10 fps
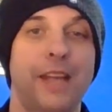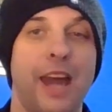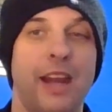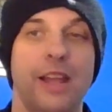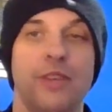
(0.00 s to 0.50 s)

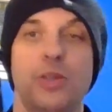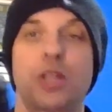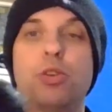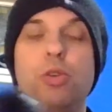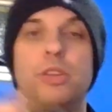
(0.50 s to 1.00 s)
Canon lens, which
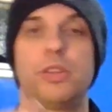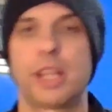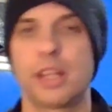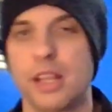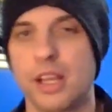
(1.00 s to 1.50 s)
is cool too.
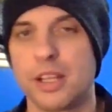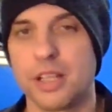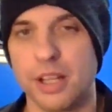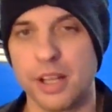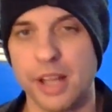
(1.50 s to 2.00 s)
They got this
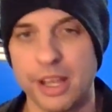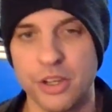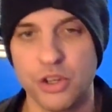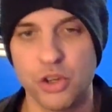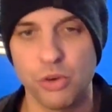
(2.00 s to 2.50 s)
little like
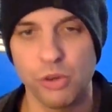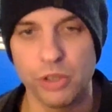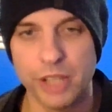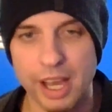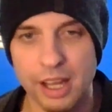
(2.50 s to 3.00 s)

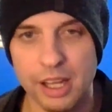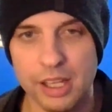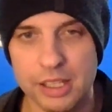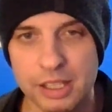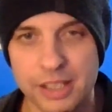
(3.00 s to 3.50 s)
control dial.
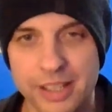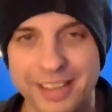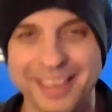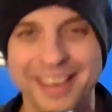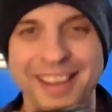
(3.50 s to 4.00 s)

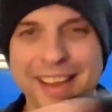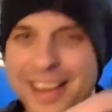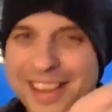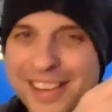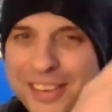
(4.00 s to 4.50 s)

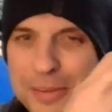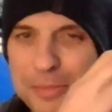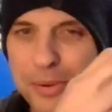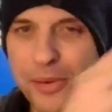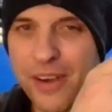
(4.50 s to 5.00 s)
You can
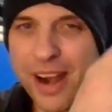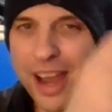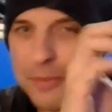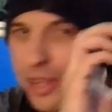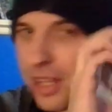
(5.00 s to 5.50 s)

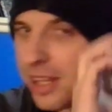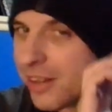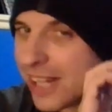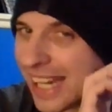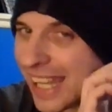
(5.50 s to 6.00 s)
program. You can
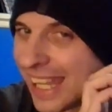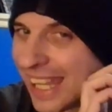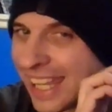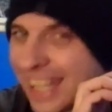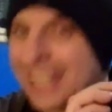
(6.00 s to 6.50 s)
hear it
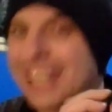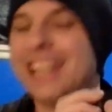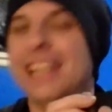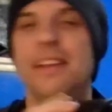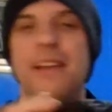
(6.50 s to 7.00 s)
clicky.
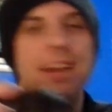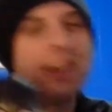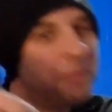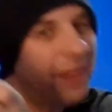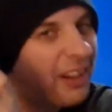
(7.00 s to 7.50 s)

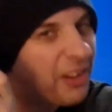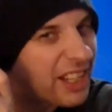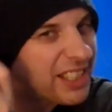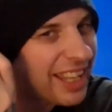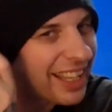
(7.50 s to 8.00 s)
I know
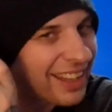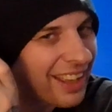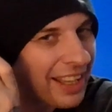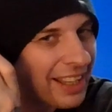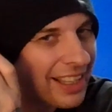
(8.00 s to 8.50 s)
it's like
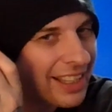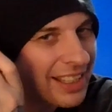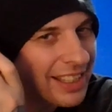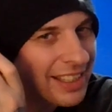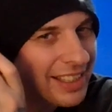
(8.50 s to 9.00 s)
not a
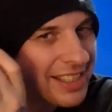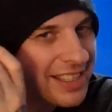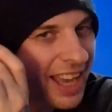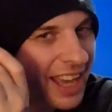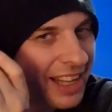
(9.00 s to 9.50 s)

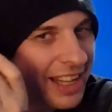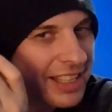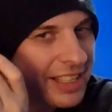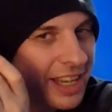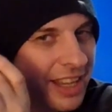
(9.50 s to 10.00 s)
sign
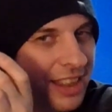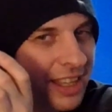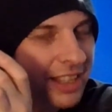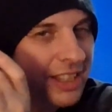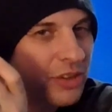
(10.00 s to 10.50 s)
lens kind of
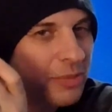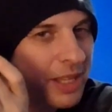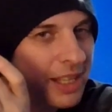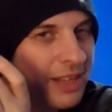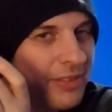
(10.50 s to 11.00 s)
thing. This would
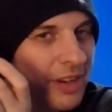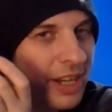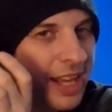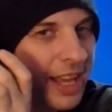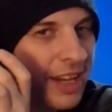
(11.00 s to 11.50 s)
be
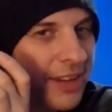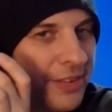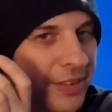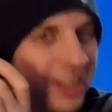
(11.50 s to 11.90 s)
very negative.